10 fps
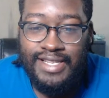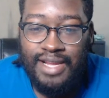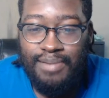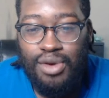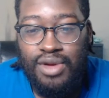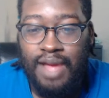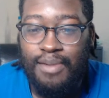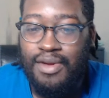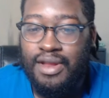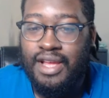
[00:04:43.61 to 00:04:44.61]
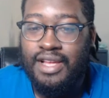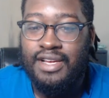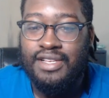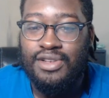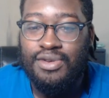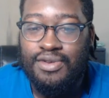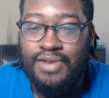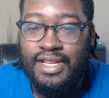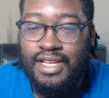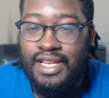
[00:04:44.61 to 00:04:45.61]
Like bro came around that cut so
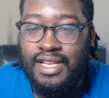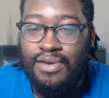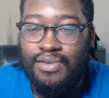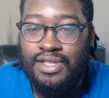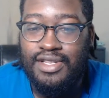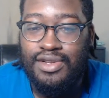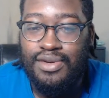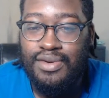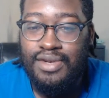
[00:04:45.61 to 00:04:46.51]
quick, he didn't know what to do.